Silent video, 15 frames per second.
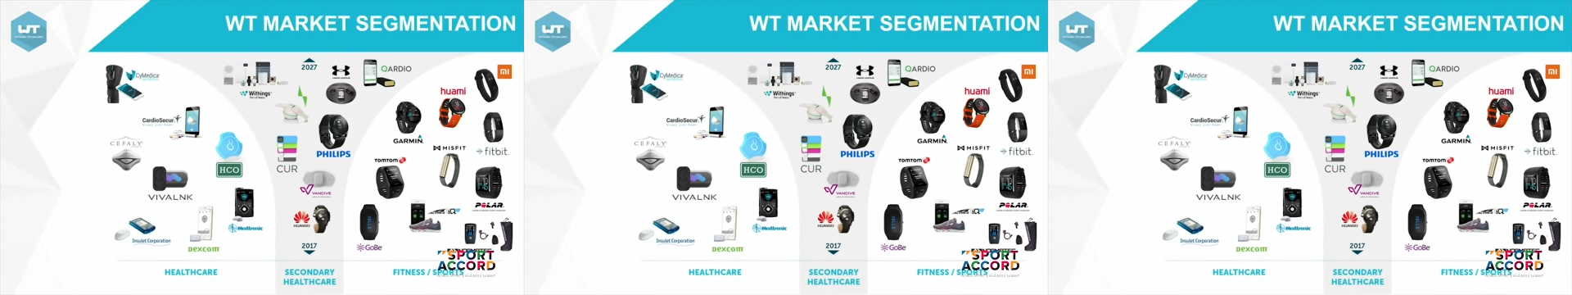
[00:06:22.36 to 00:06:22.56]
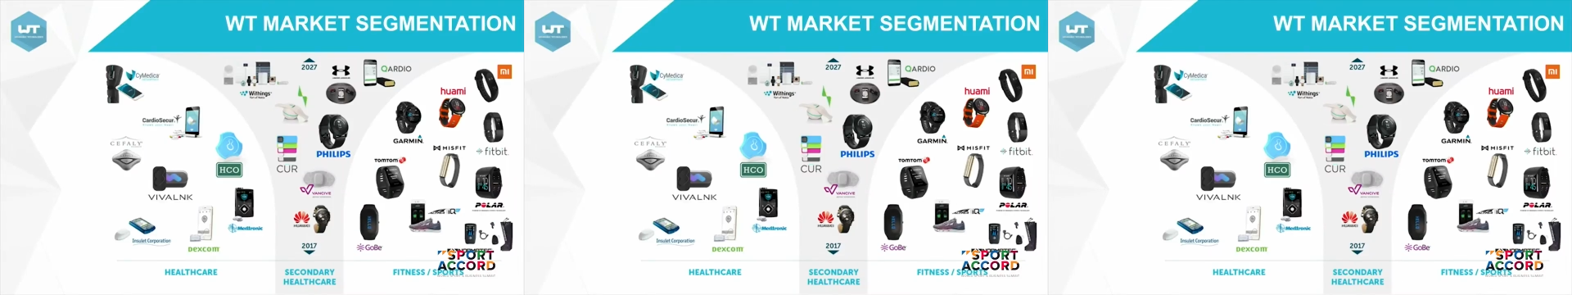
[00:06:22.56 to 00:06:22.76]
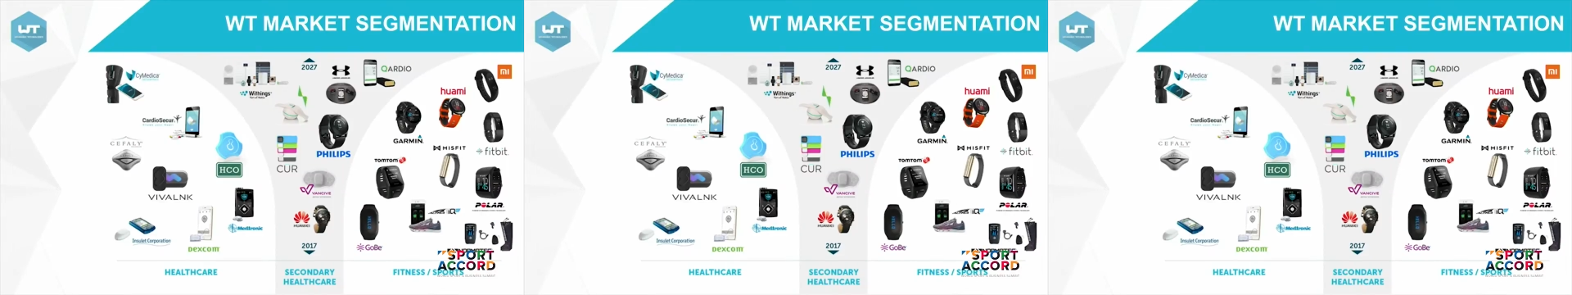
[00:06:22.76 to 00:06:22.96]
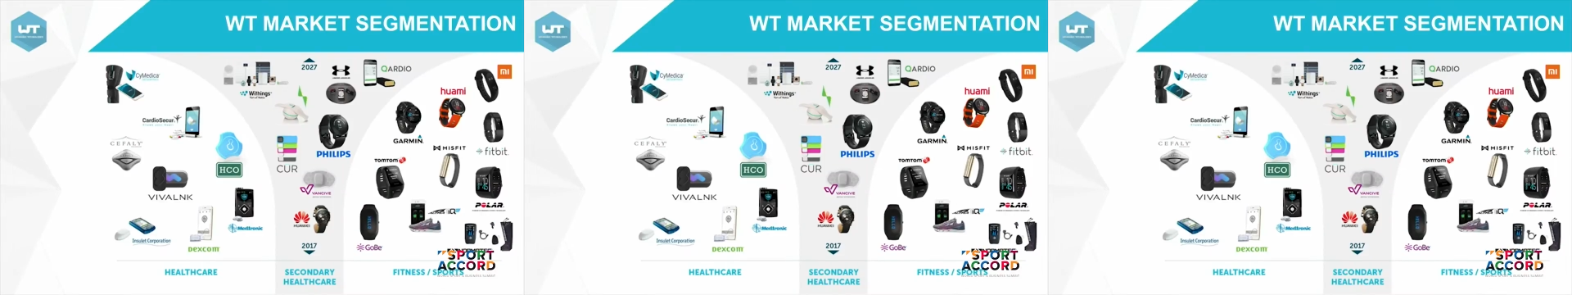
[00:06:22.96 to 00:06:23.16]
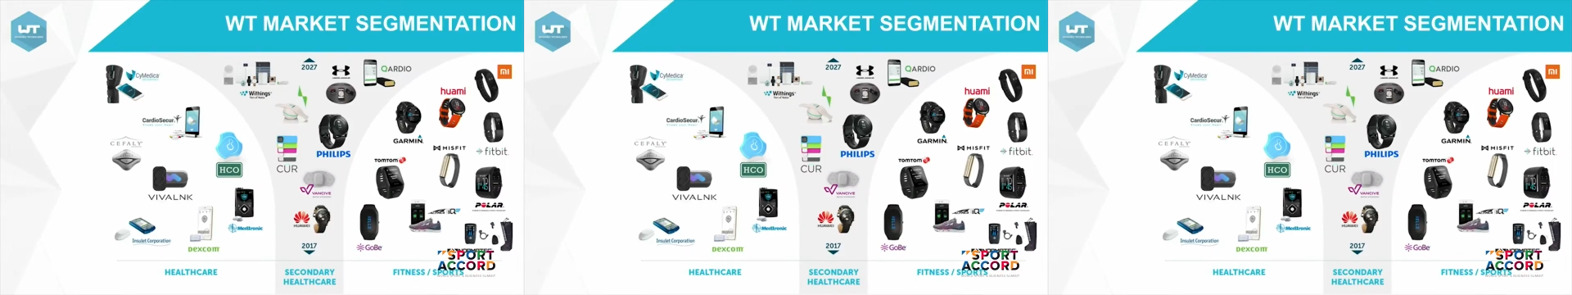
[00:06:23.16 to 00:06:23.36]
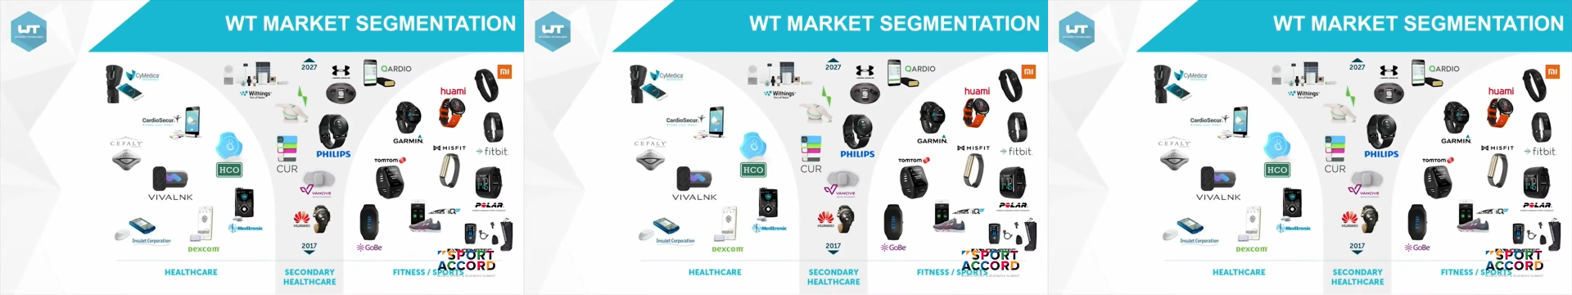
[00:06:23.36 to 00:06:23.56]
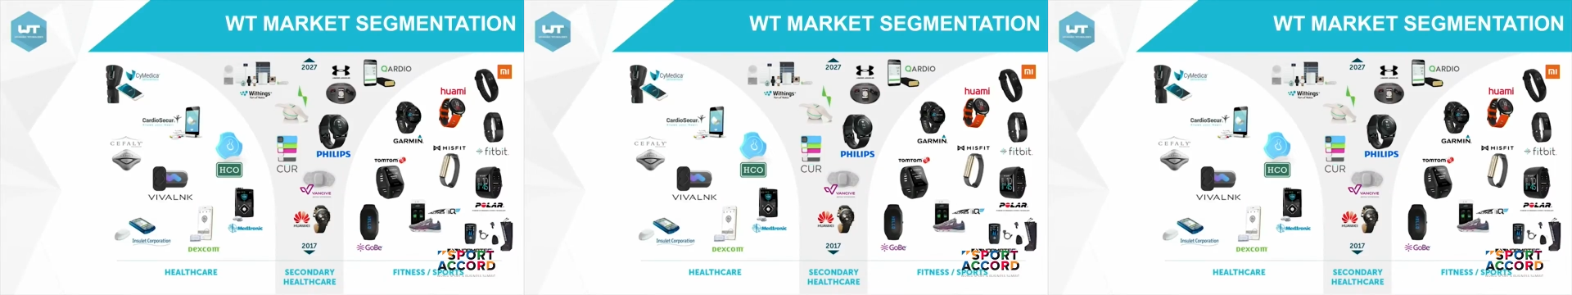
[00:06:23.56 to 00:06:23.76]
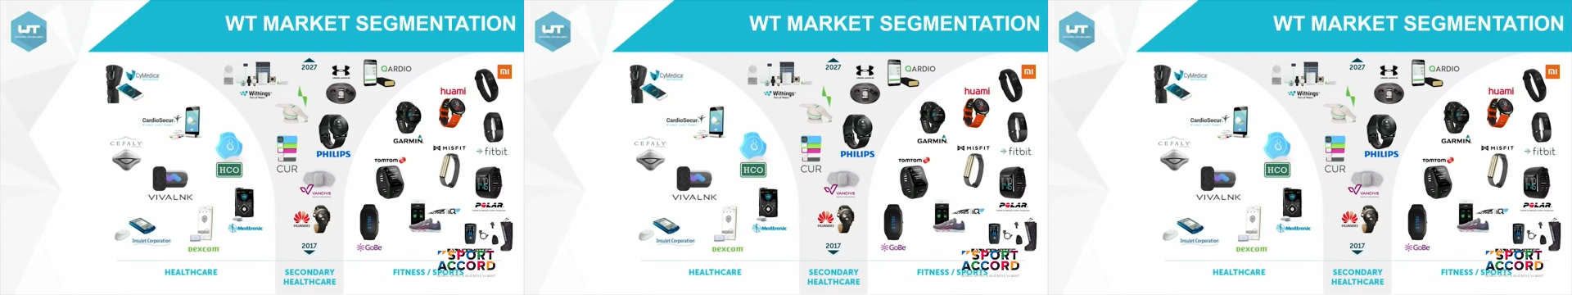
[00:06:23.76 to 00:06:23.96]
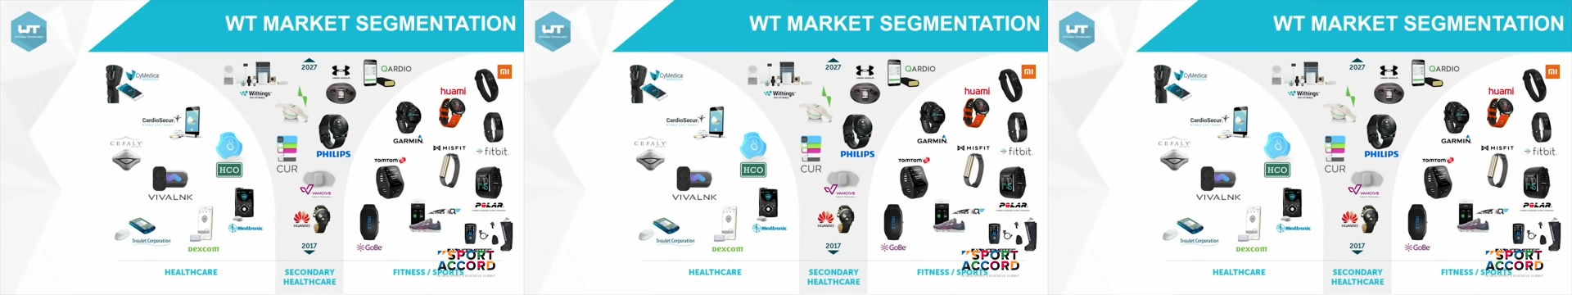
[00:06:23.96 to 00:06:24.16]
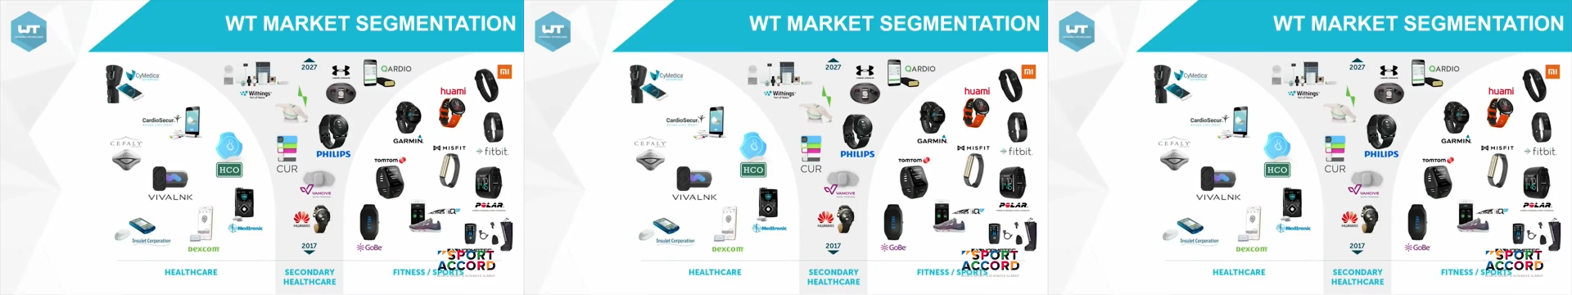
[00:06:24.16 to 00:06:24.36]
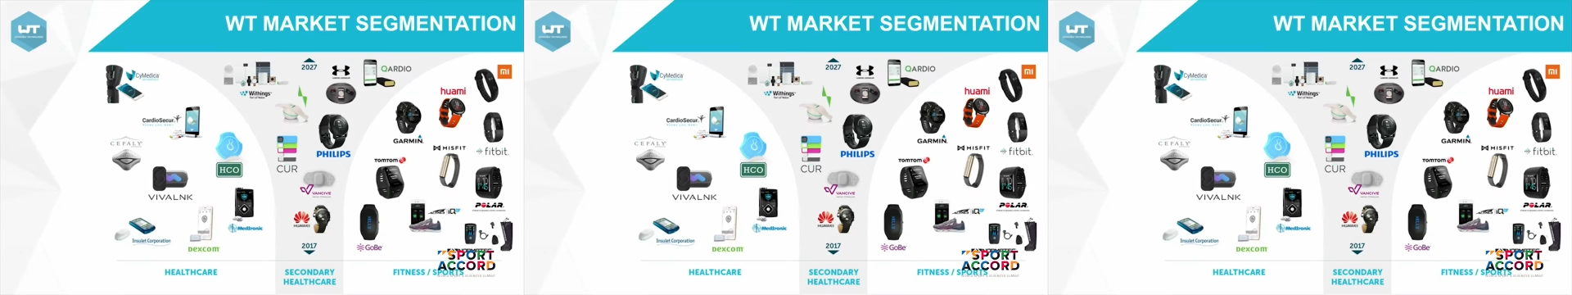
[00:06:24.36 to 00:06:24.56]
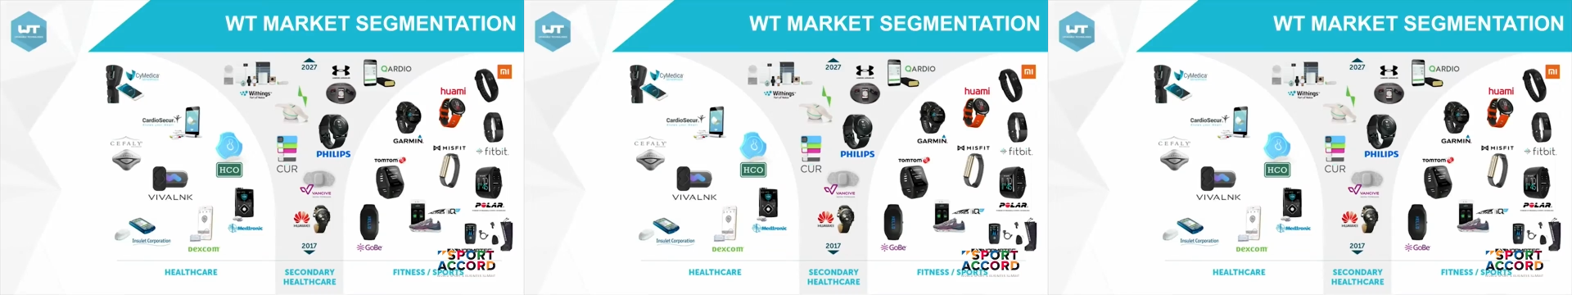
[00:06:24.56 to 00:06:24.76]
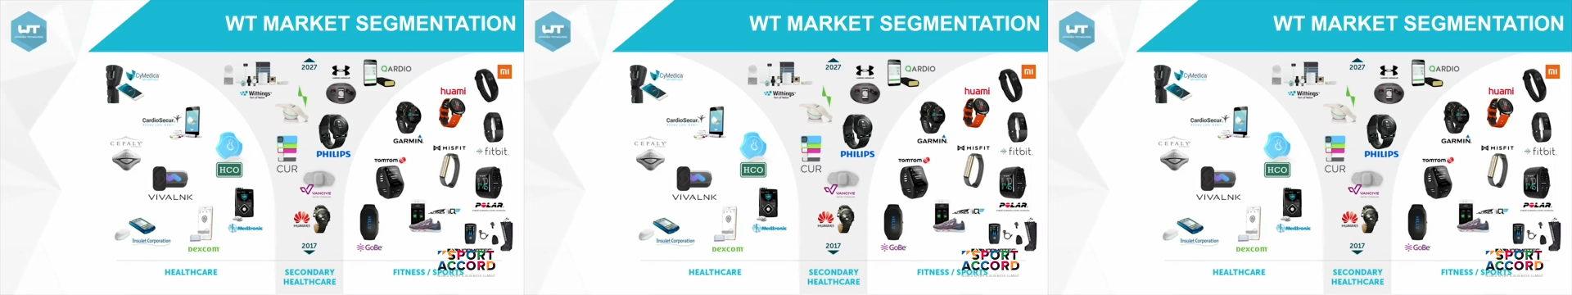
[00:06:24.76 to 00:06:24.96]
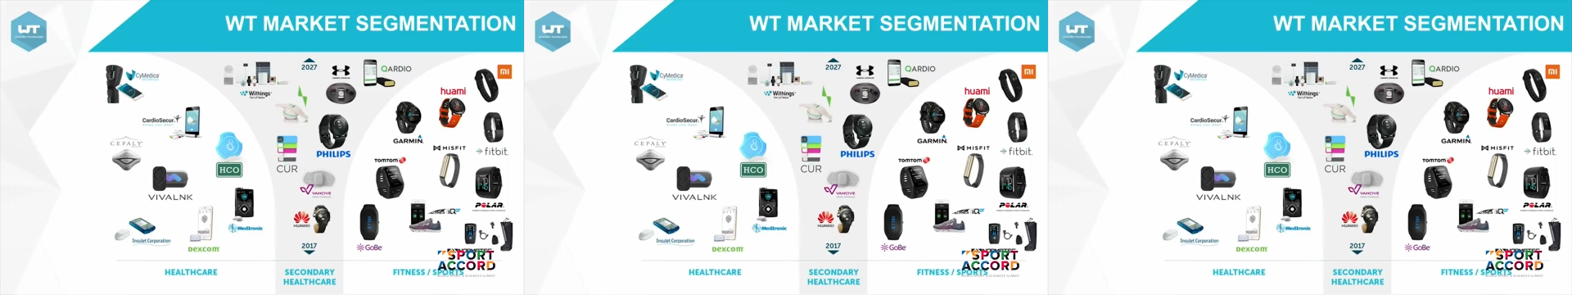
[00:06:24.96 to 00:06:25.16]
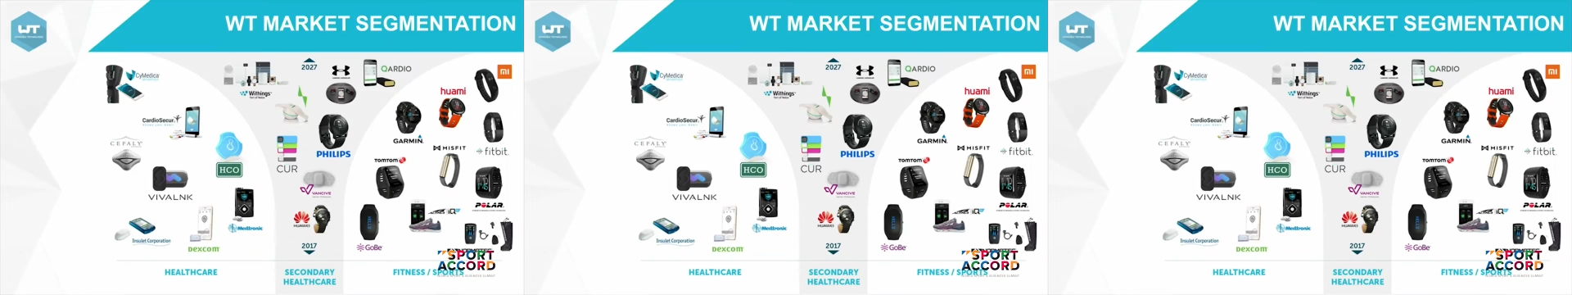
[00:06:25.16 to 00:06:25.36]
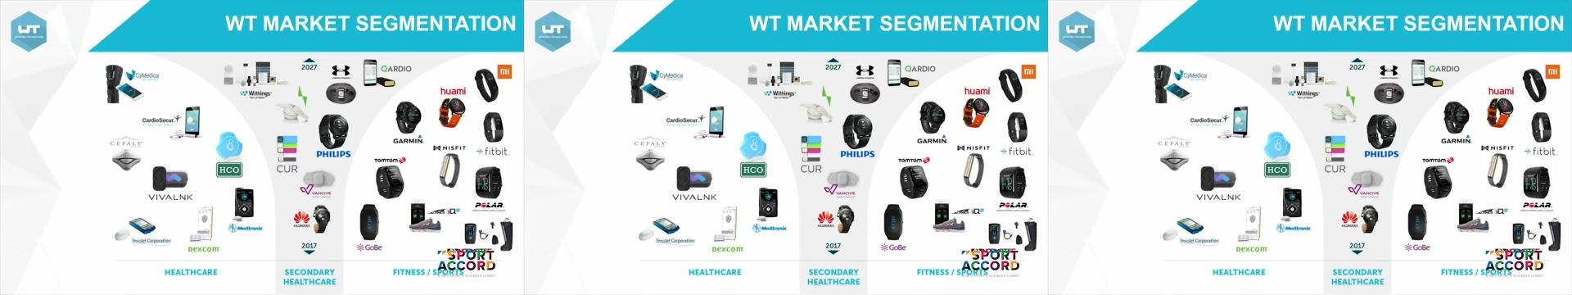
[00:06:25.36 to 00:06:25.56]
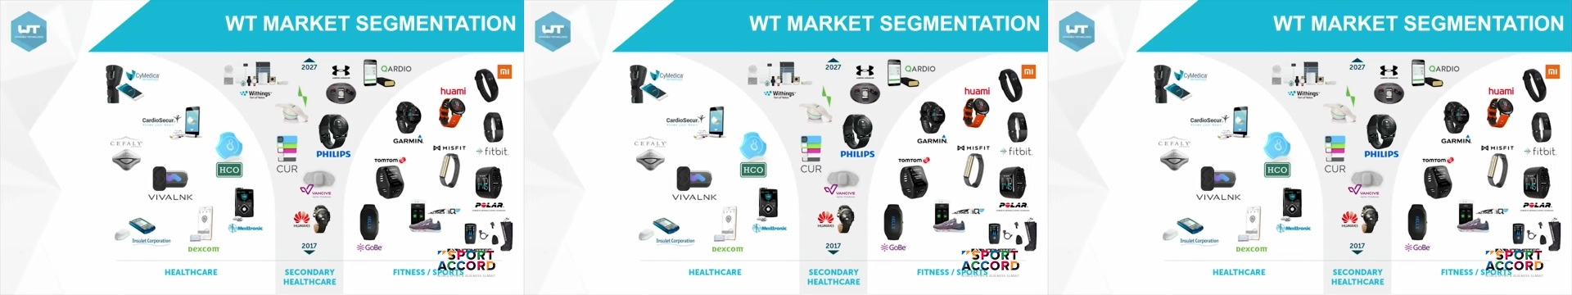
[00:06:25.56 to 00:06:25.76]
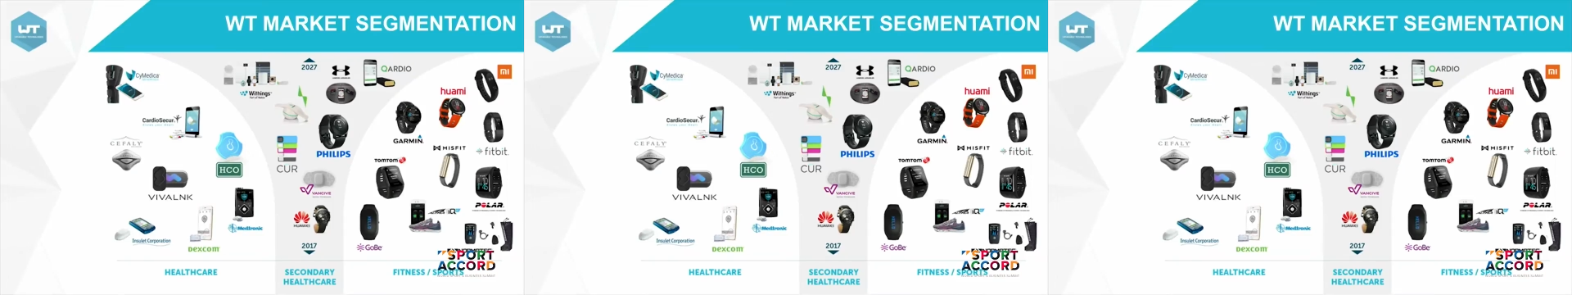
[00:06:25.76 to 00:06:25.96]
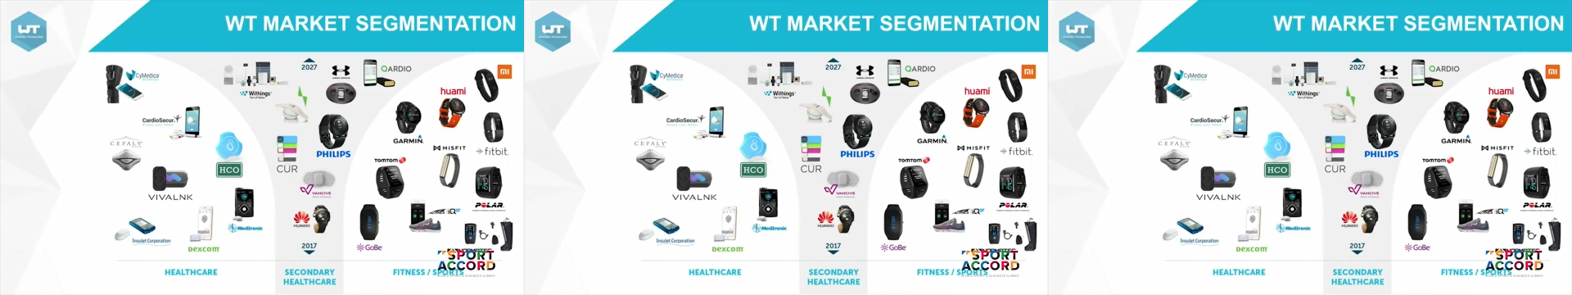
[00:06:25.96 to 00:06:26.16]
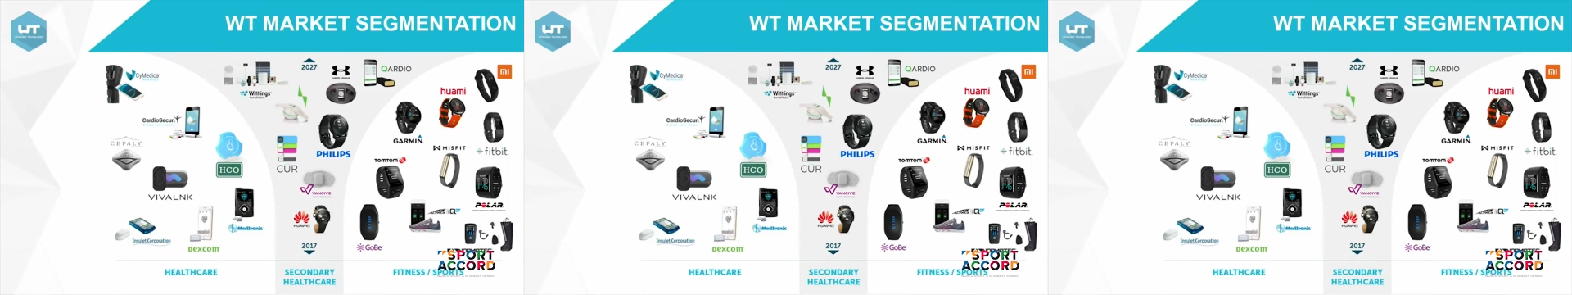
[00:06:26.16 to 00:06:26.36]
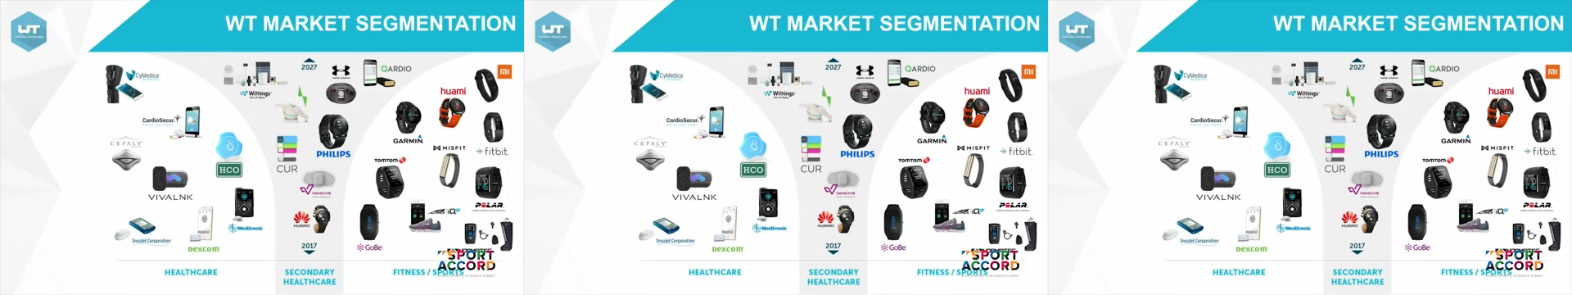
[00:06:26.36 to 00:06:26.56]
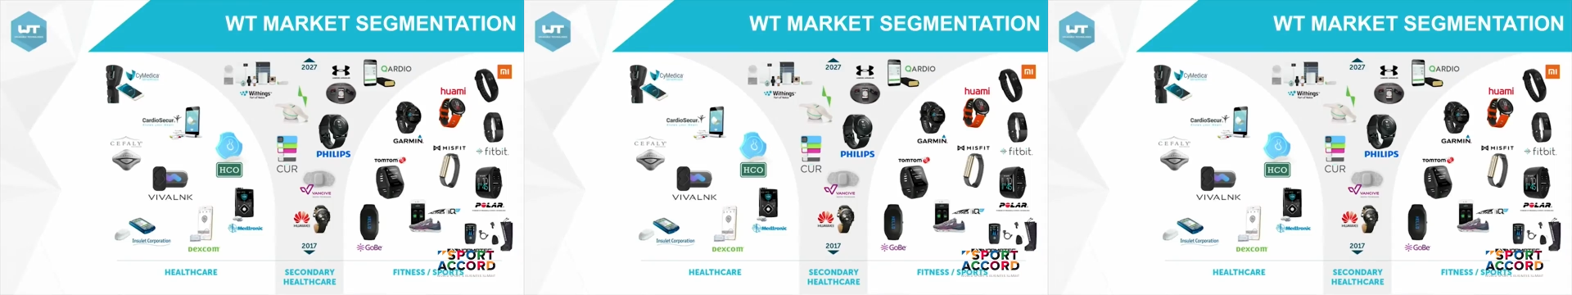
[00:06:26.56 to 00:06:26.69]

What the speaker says: Nobody's mouth can be seen.